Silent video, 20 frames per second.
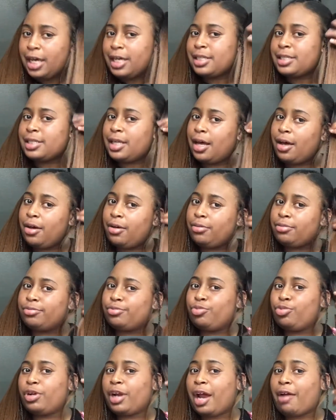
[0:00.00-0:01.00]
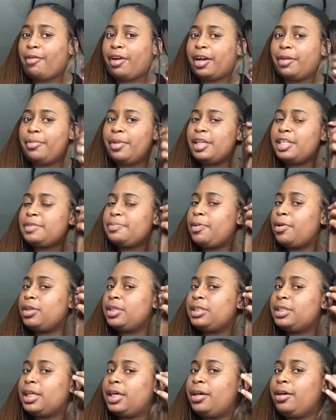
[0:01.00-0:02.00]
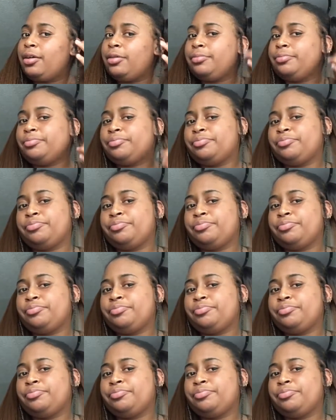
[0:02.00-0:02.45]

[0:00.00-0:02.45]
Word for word: So, would I recommend this ponytail?